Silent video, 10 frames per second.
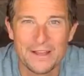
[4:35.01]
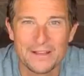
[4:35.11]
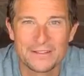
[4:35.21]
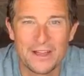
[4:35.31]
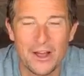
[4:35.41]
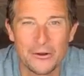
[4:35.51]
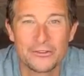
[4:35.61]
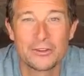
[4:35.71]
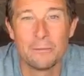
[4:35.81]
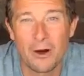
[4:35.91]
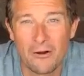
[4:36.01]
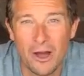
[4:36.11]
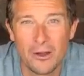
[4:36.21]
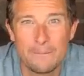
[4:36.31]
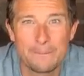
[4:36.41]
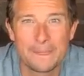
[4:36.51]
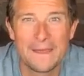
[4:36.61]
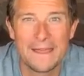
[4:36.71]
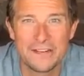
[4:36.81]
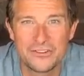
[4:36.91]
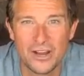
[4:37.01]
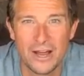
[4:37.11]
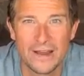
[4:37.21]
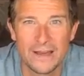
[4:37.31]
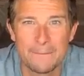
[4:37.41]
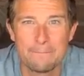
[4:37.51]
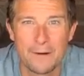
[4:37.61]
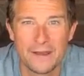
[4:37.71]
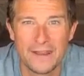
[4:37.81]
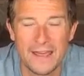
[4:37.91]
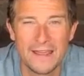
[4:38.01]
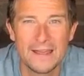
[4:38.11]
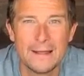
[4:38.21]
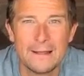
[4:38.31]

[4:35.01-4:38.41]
So tomorrow in China, Monday,